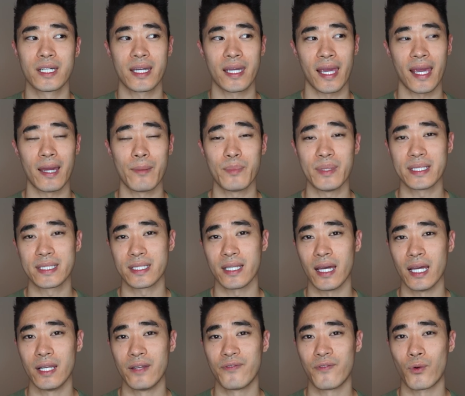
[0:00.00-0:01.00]
can't be
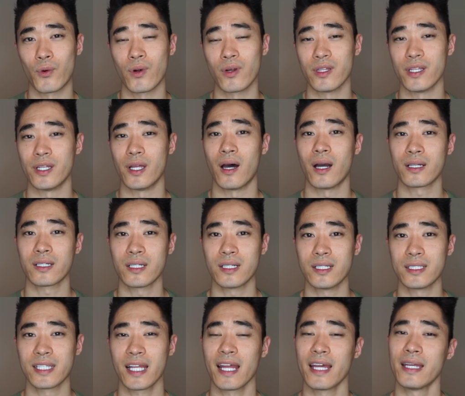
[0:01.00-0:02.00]
said for the
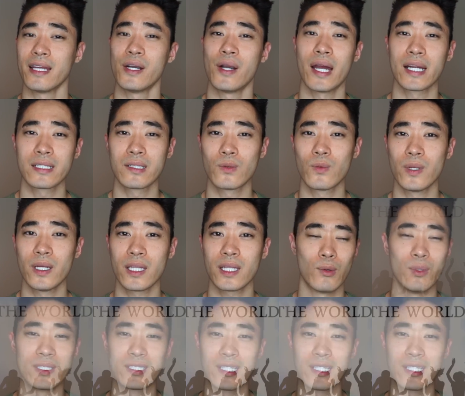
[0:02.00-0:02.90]
doctors that I interacted with. with. When